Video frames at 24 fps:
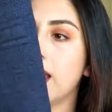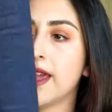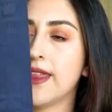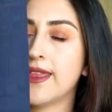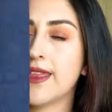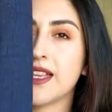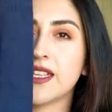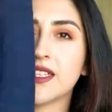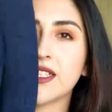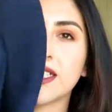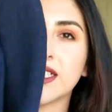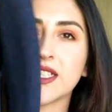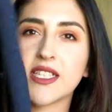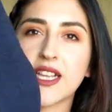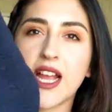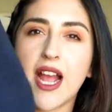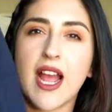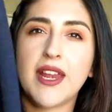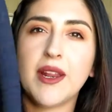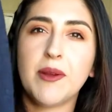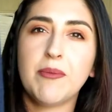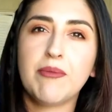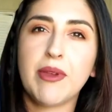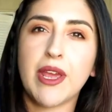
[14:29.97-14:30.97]
And this is
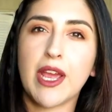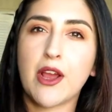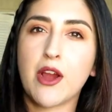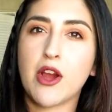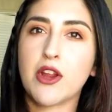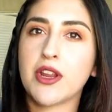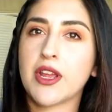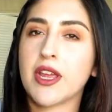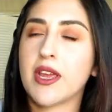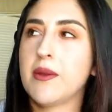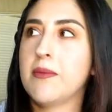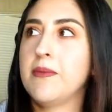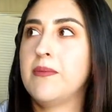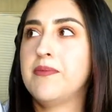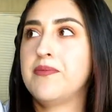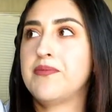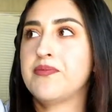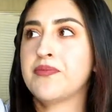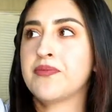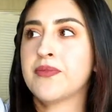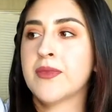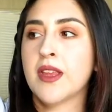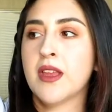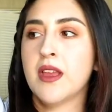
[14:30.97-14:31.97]
kind of big on him,
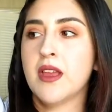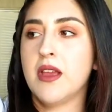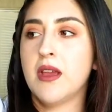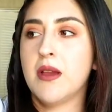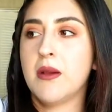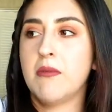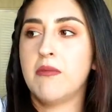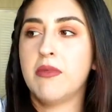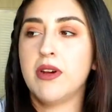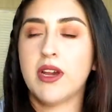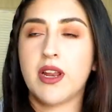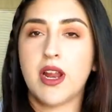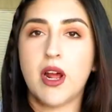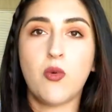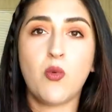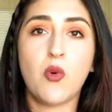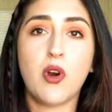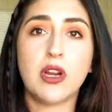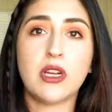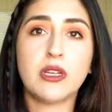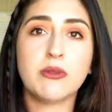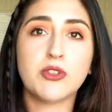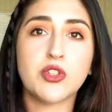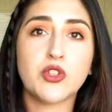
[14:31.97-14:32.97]
but I
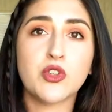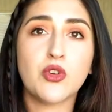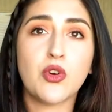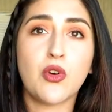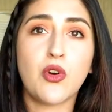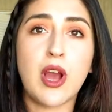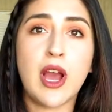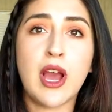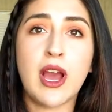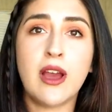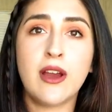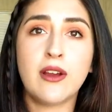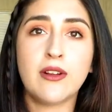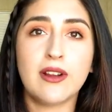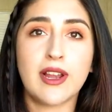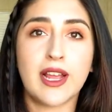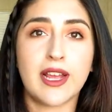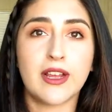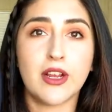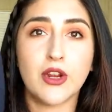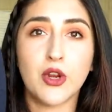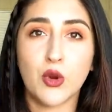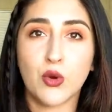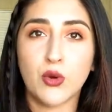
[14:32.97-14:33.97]
want him to grow out,
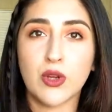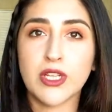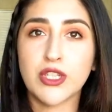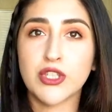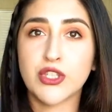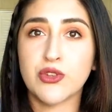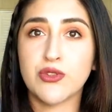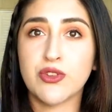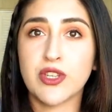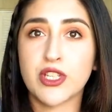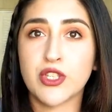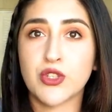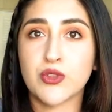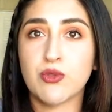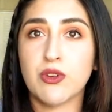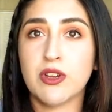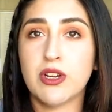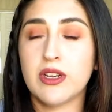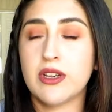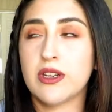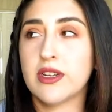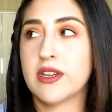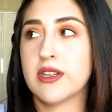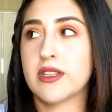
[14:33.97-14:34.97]
like grow into this
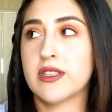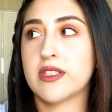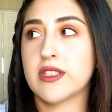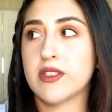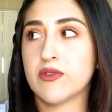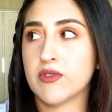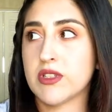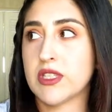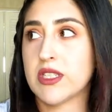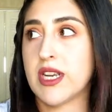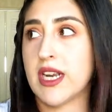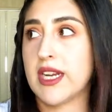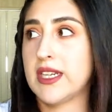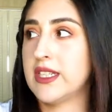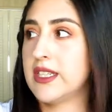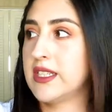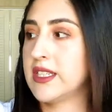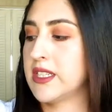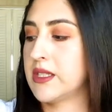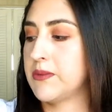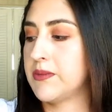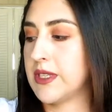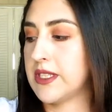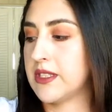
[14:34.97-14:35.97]
one because it was kind
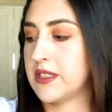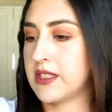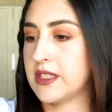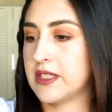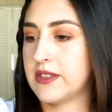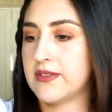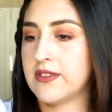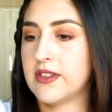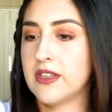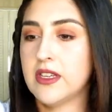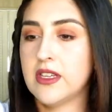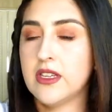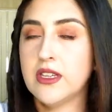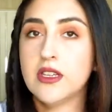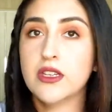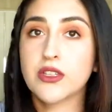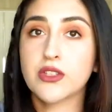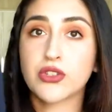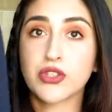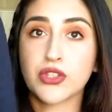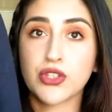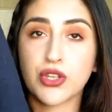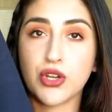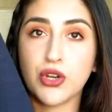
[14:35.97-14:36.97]
of expensive.
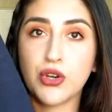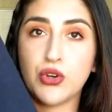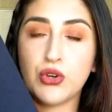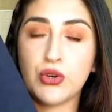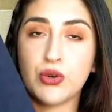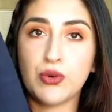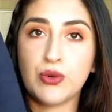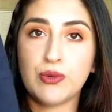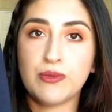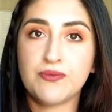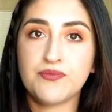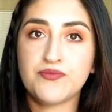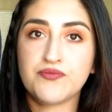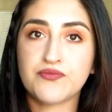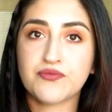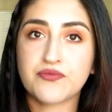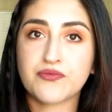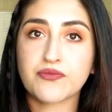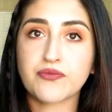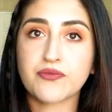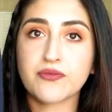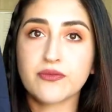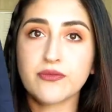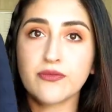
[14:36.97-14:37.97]
So
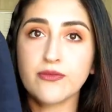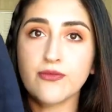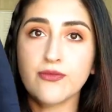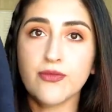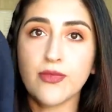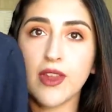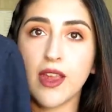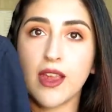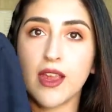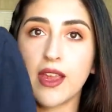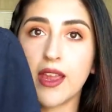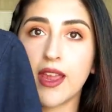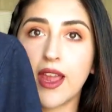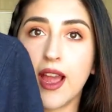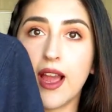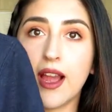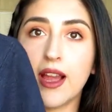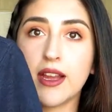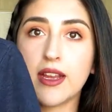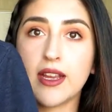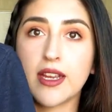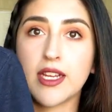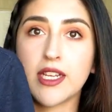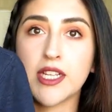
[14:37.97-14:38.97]

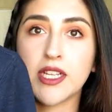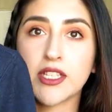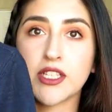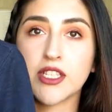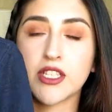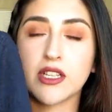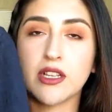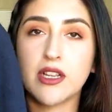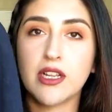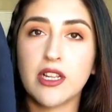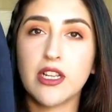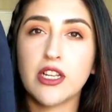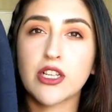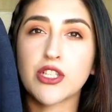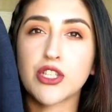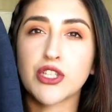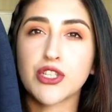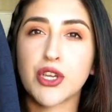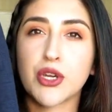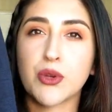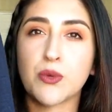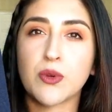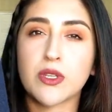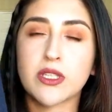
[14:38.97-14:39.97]
yeah, and it
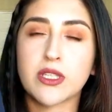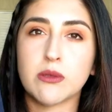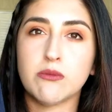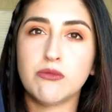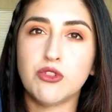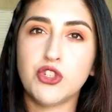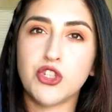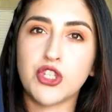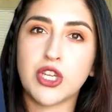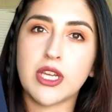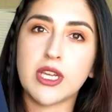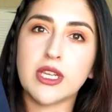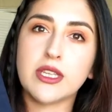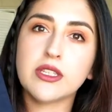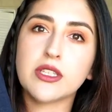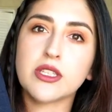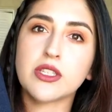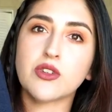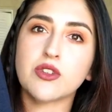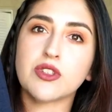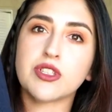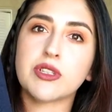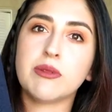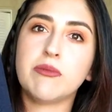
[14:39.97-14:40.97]
looks good with some
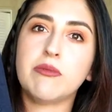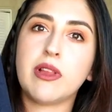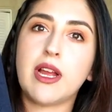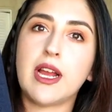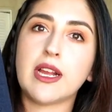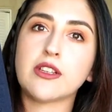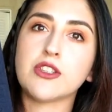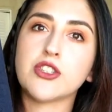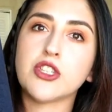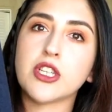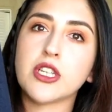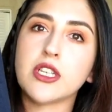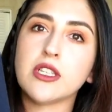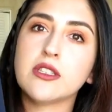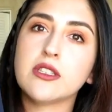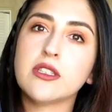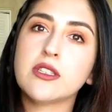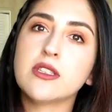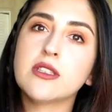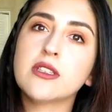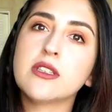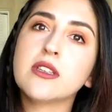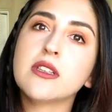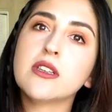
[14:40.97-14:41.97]
jeans or some black
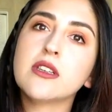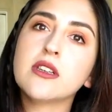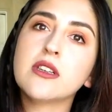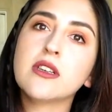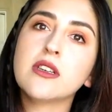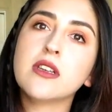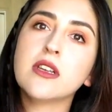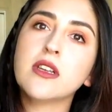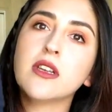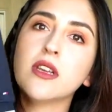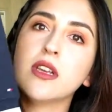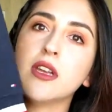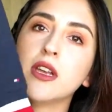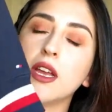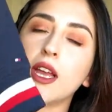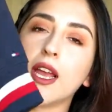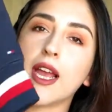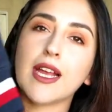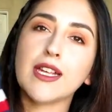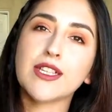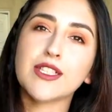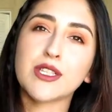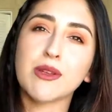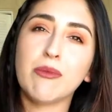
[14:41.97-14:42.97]
jeans
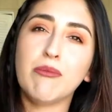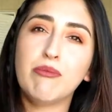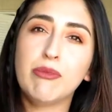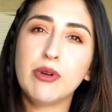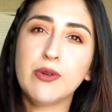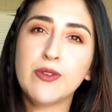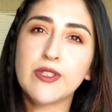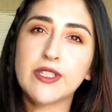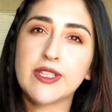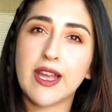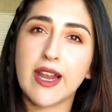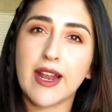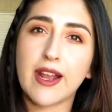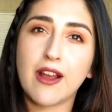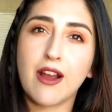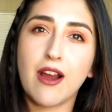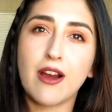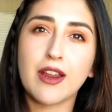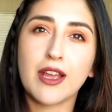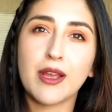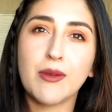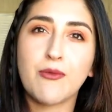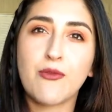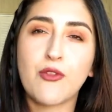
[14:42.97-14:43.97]
and some boots that I
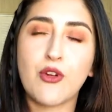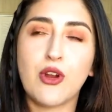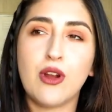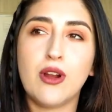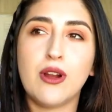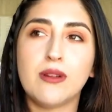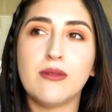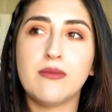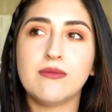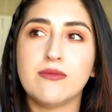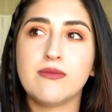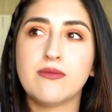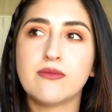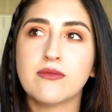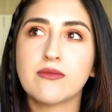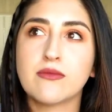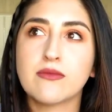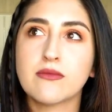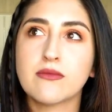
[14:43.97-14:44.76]
got him from